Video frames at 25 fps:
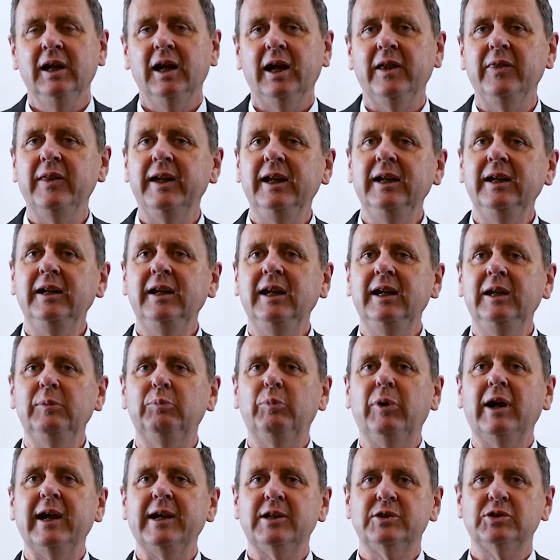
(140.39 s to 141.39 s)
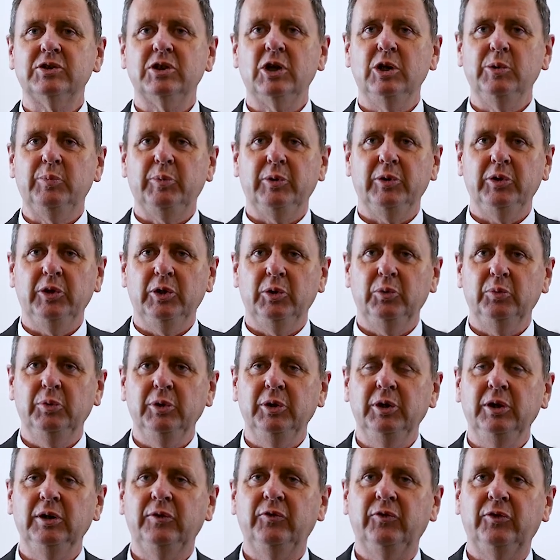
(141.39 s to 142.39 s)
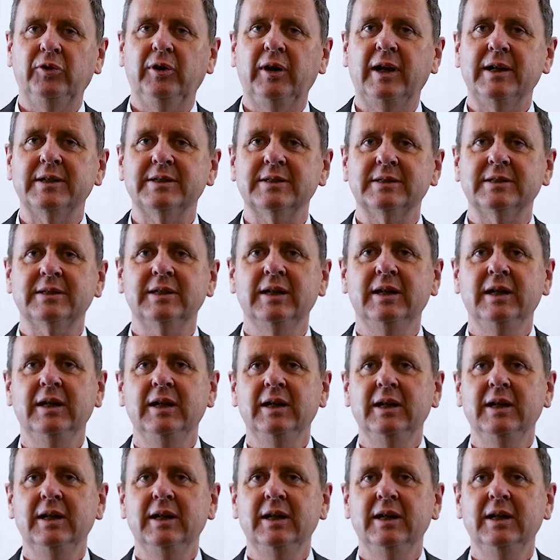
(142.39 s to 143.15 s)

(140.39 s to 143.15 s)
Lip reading: And then he breaks open the word for us.